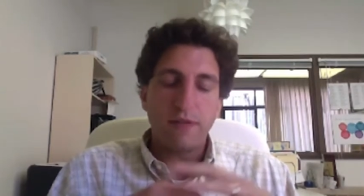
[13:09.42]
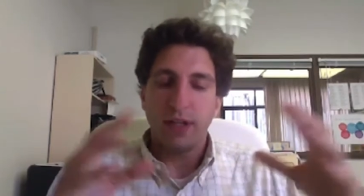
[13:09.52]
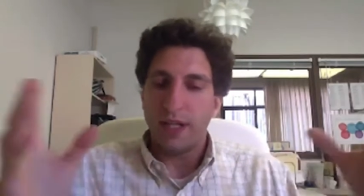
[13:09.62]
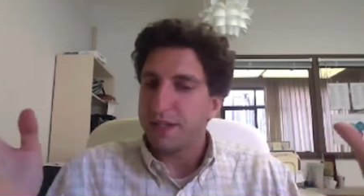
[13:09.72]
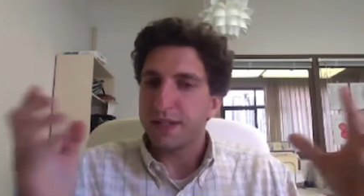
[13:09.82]

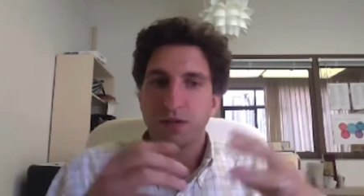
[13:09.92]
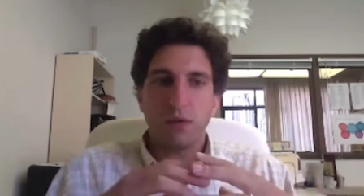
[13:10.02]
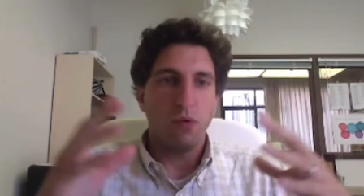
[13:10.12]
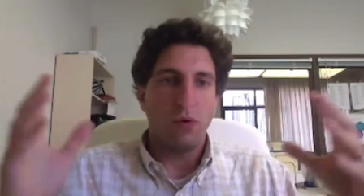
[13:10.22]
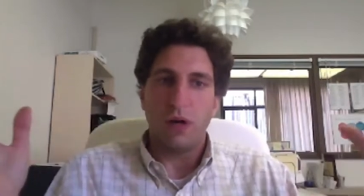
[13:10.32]

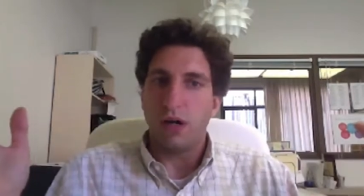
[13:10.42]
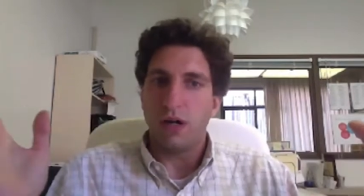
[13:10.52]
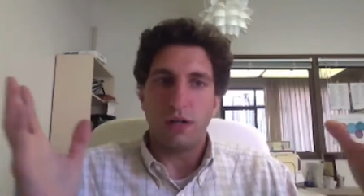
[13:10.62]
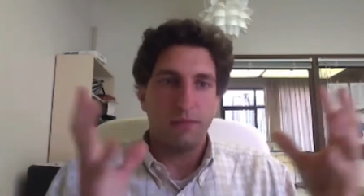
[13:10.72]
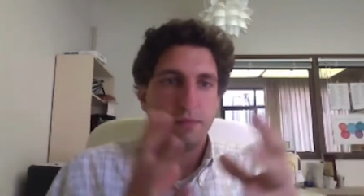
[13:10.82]
prevalence
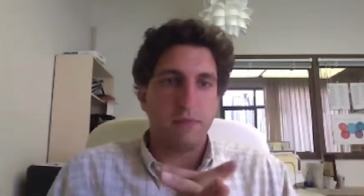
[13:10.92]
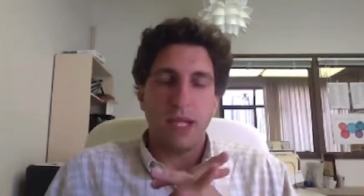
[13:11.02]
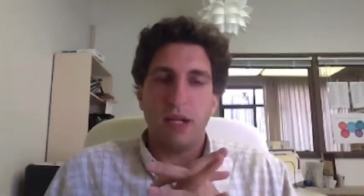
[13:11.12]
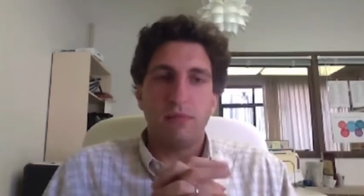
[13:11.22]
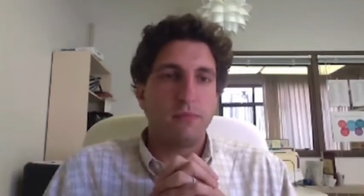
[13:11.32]
or
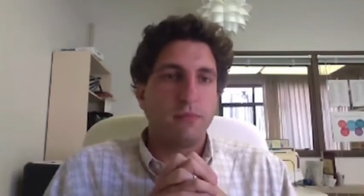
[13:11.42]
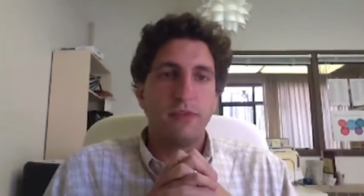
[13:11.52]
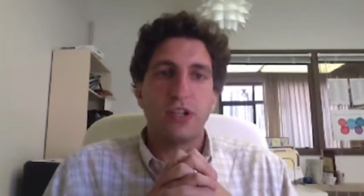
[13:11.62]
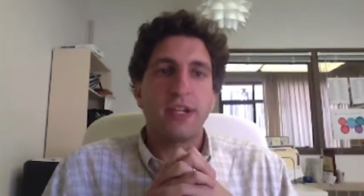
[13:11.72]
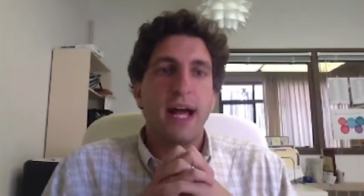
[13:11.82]

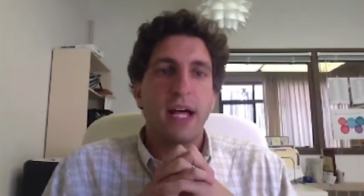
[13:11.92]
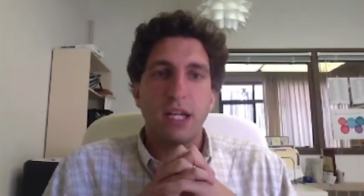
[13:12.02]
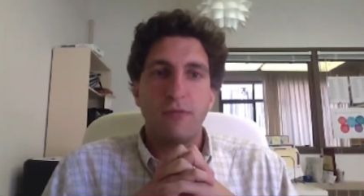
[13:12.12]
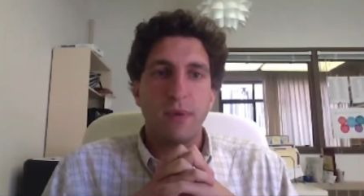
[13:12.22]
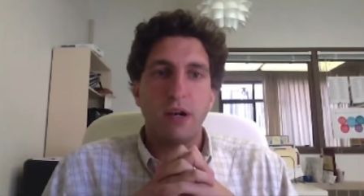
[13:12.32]

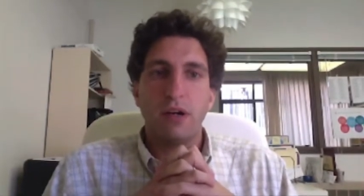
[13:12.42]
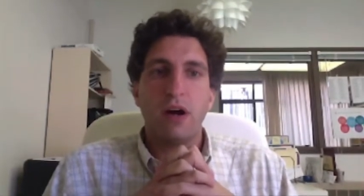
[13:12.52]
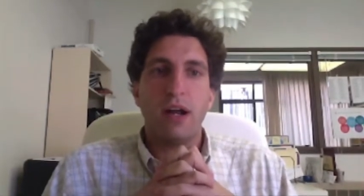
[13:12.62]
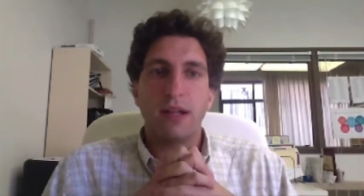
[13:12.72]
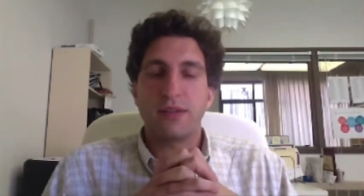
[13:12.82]
functionality of mirror
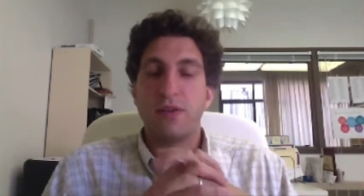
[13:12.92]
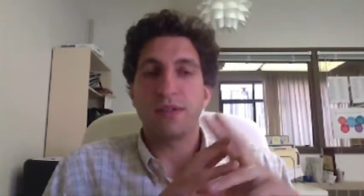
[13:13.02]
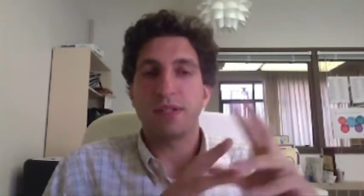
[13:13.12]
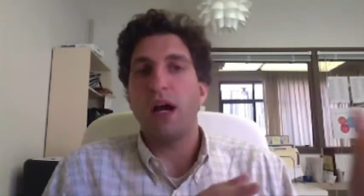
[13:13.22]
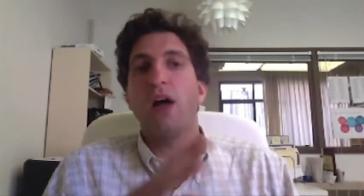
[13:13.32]
neurons,
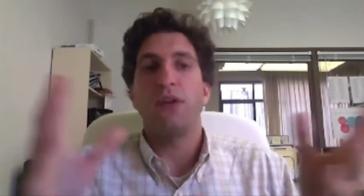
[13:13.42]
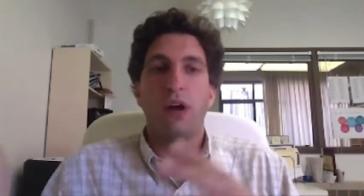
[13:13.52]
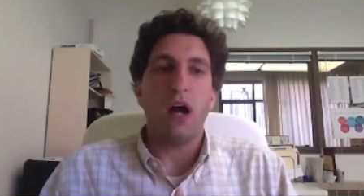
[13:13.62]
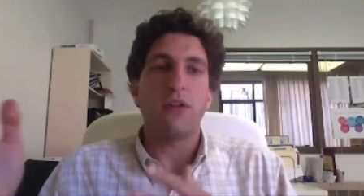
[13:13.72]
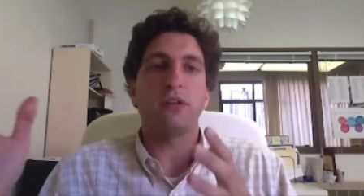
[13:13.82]
there's
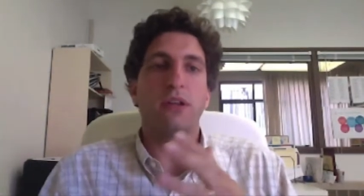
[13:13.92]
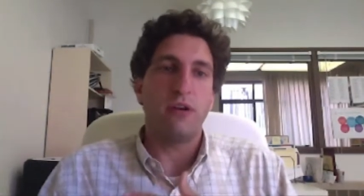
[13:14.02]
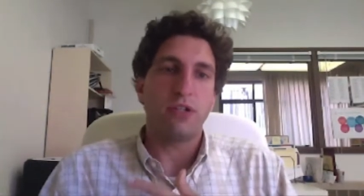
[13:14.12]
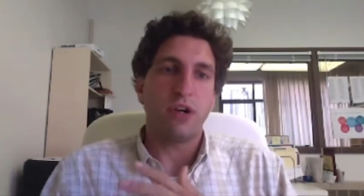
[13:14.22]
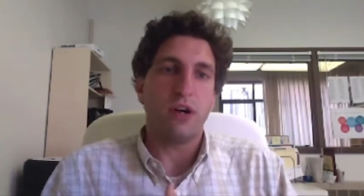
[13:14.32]
other
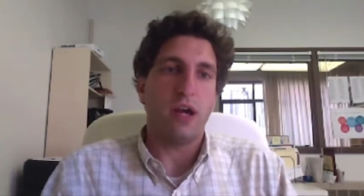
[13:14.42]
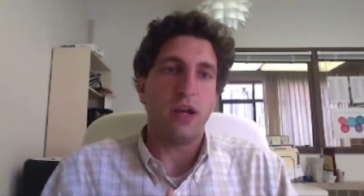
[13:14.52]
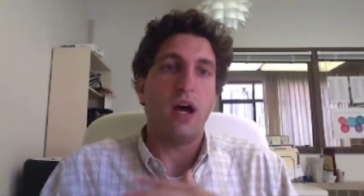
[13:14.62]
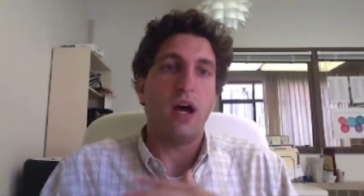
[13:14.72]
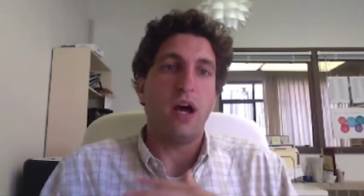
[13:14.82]
literature
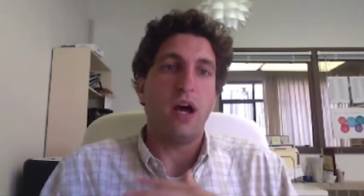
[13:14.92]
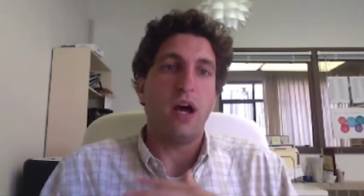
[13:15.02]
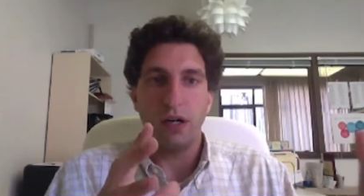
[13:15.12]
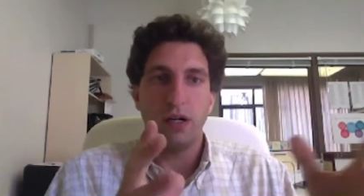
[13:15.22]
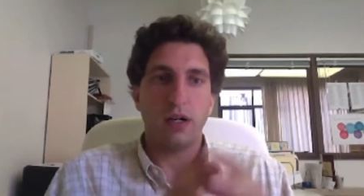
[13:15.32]
on
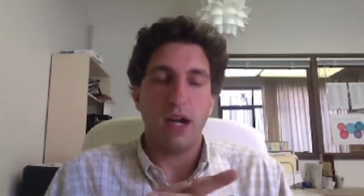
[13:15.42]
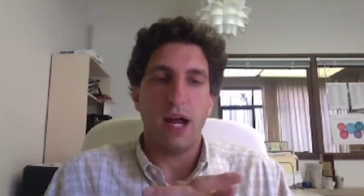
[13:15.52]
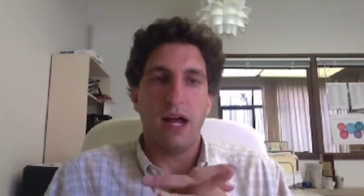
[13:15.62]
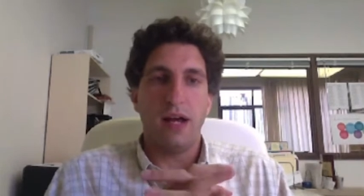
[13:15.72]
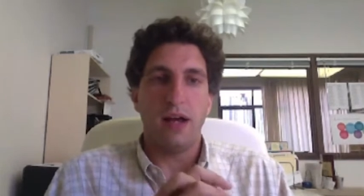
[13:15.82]
other
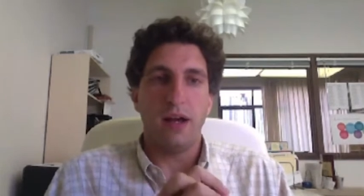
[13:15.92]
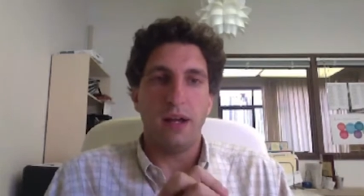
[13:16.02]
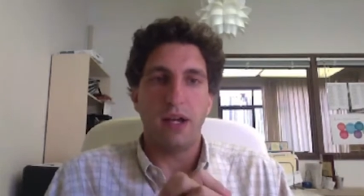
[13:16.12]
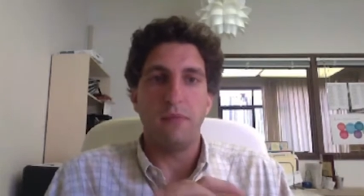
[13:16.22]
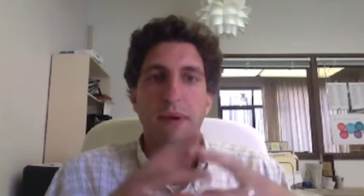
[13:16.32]

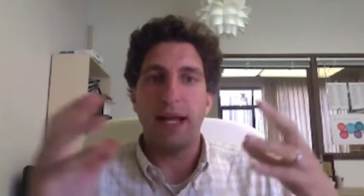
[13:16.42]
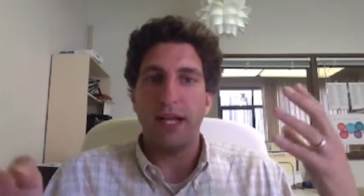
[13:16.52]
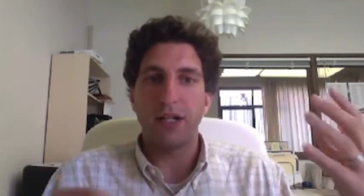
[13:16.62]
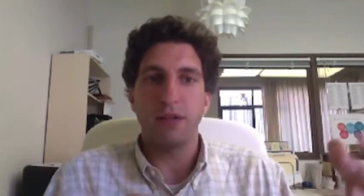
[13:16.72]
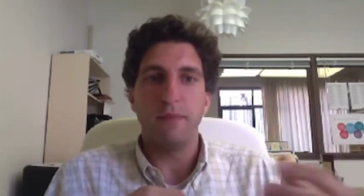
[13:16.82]

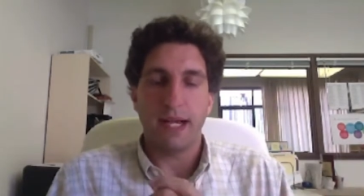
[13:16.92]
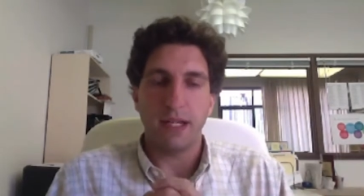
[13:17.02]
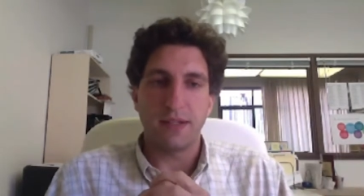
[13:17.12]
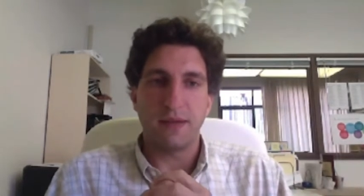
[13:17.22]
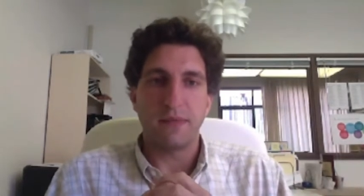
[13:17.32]
biological
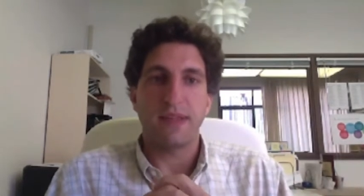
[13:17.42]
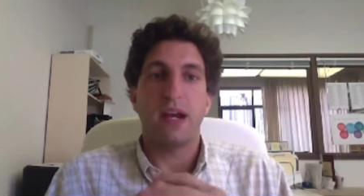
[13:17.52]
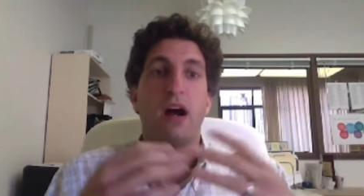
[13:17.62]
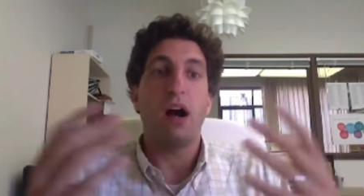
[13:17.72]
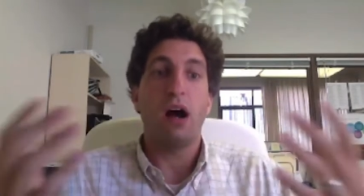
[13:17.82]
mechanisms
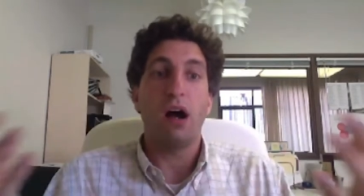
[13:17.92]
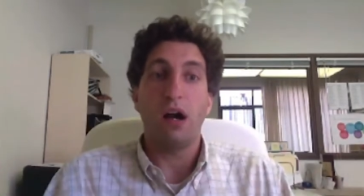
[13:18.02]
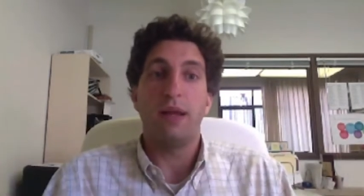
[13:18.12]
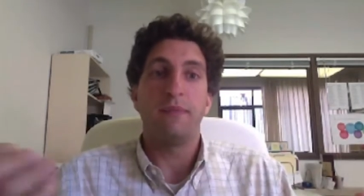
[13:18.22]
that are